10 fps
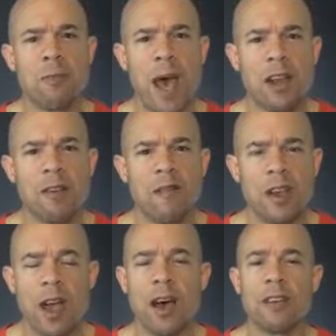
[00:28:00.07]
a pattern to
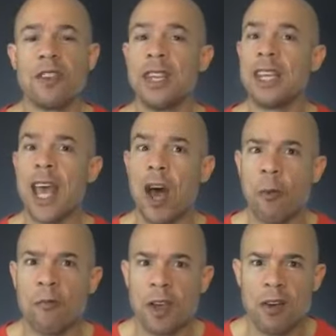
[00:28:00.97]
figure out. If you need
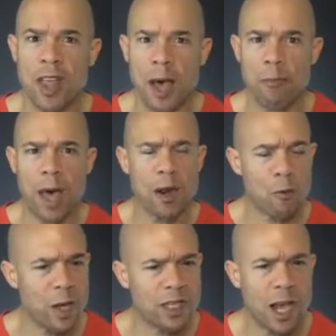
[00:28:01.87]
help figuring that
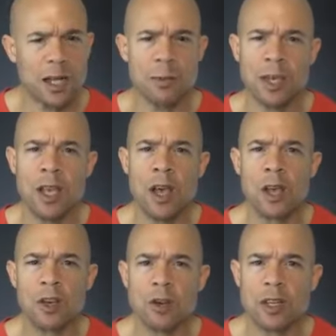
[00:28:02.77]
pattern, reach out to me.
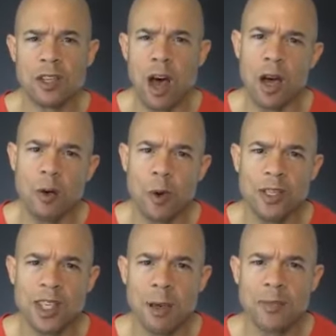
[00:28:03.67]
Go to
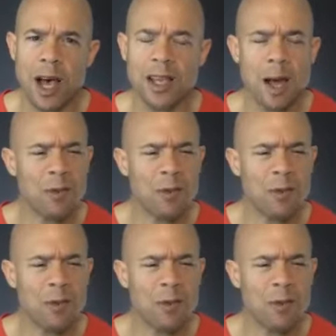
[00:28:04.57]
TalkWithSkip.com.